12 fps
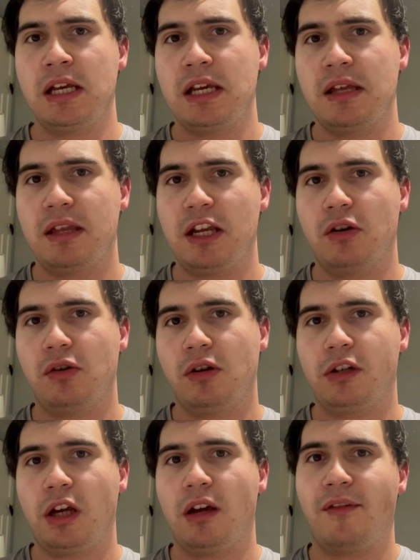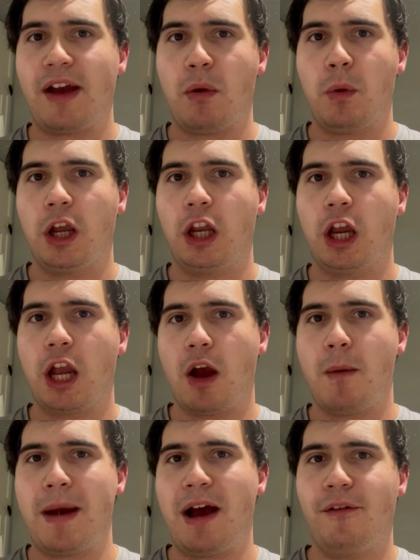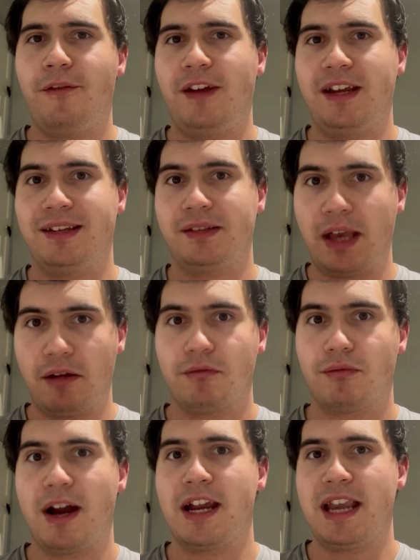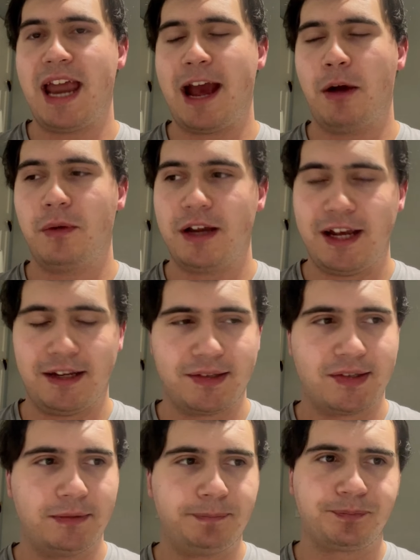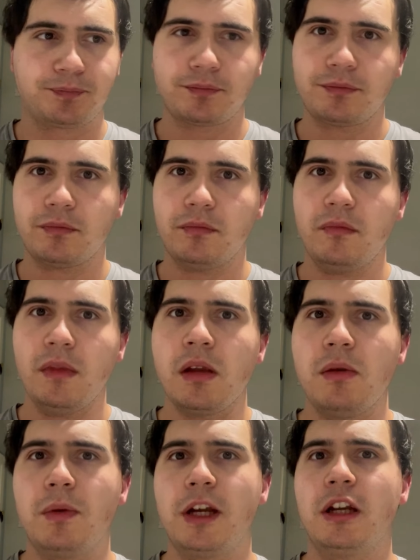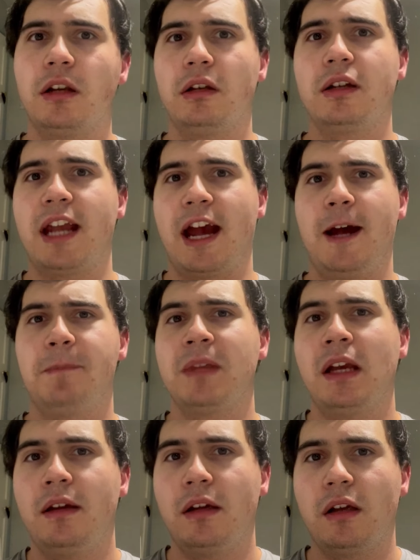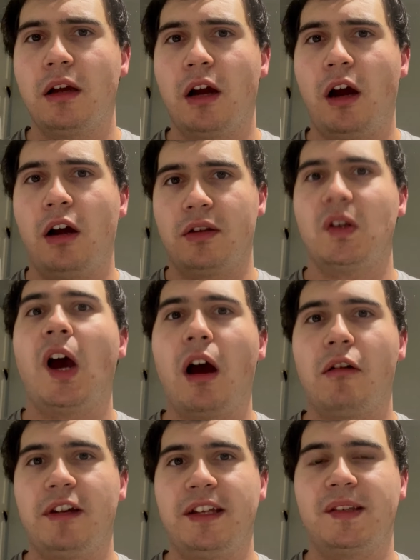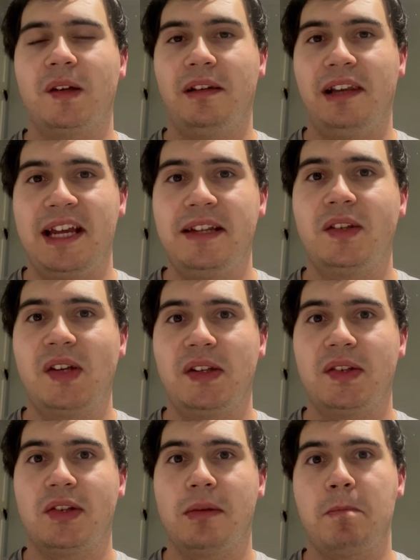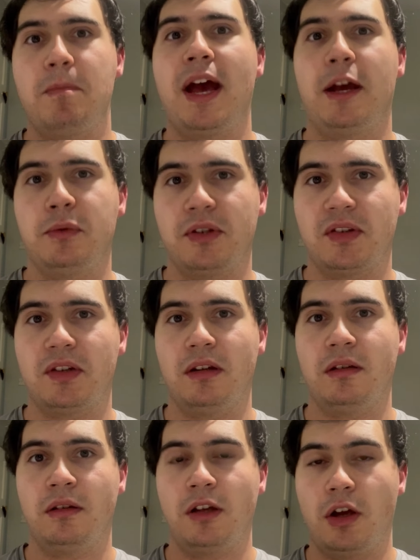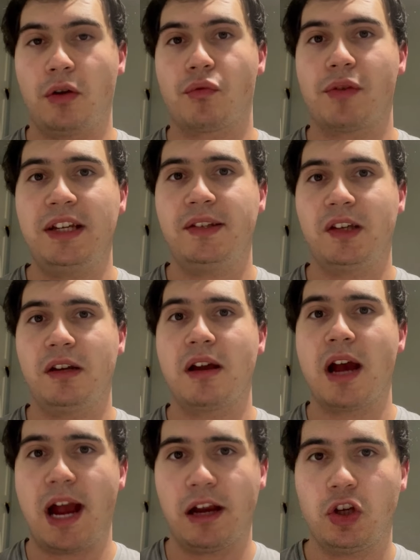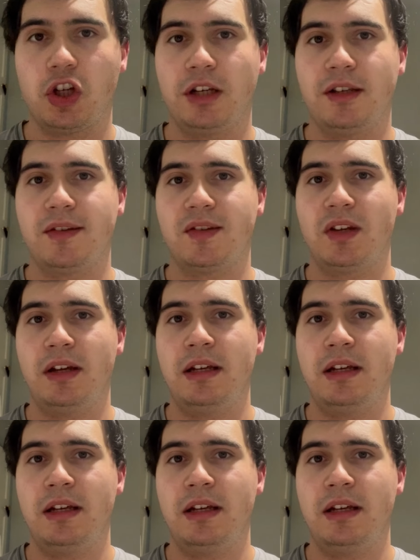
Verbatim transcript: The order of how we're going to go about things right now is we're going to look at Artari's latest post, her recent actions,